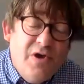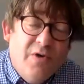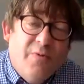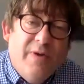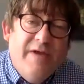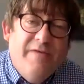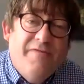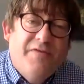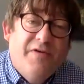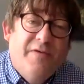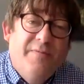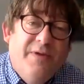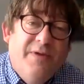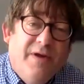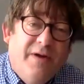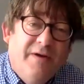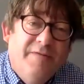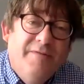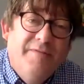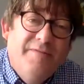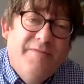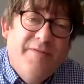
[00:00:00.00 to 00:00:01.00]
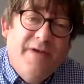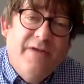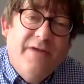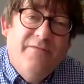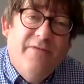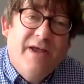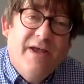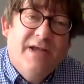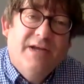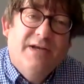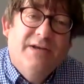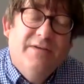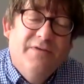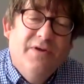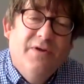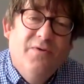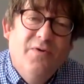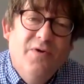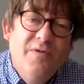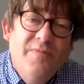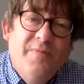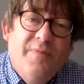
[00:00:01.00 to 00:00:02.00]
away from your fine record of
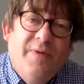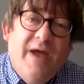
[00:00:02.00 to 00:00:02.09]
your own.